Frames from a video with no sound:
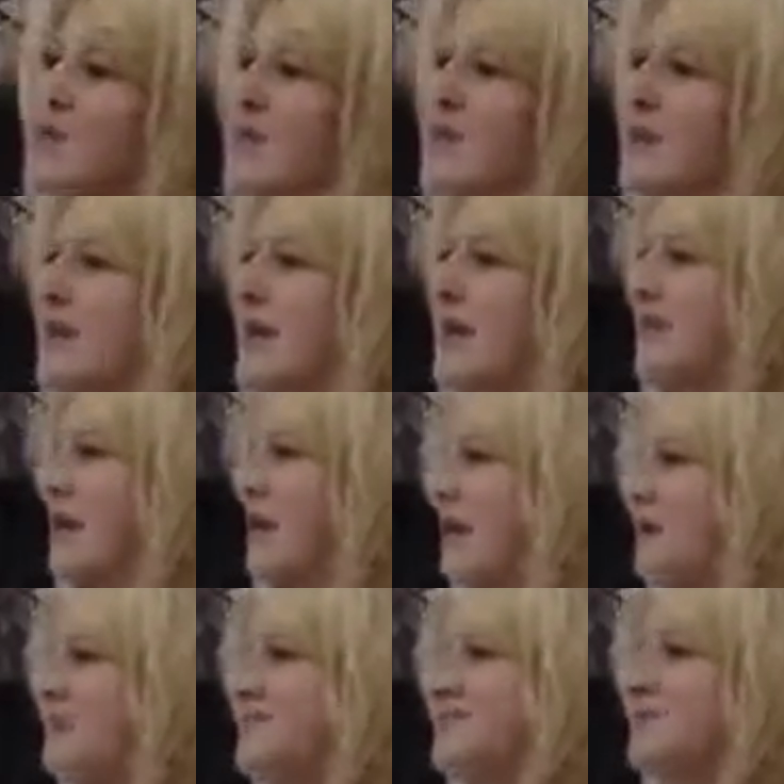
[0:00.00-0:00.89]
the
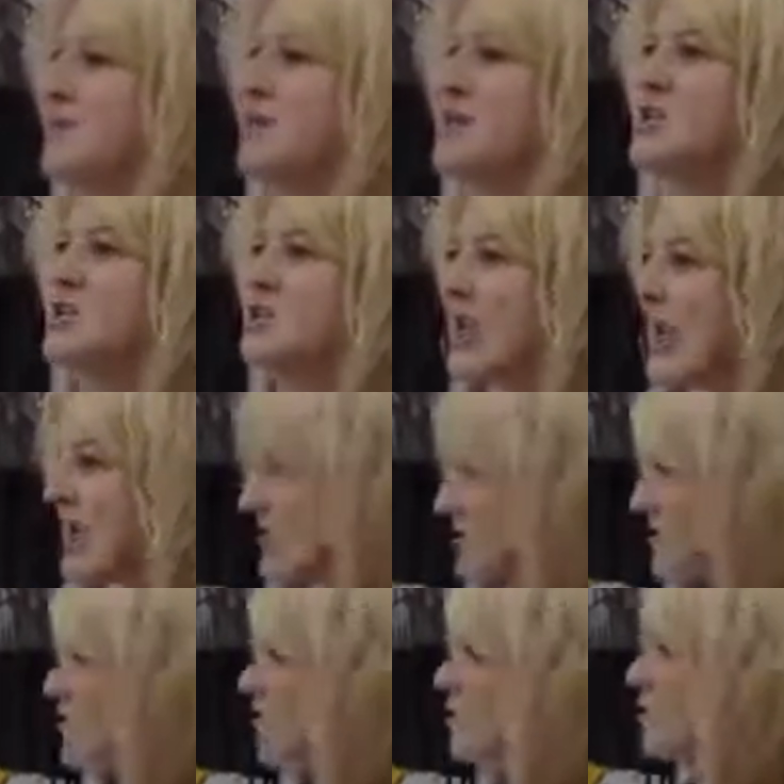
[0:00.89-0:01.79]
chain
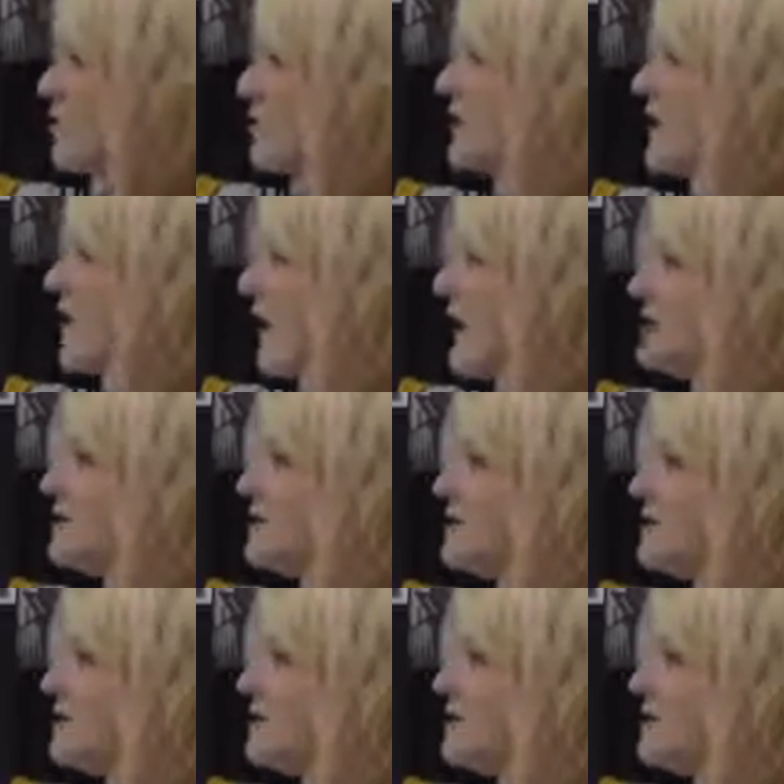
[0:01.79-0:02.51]
store kind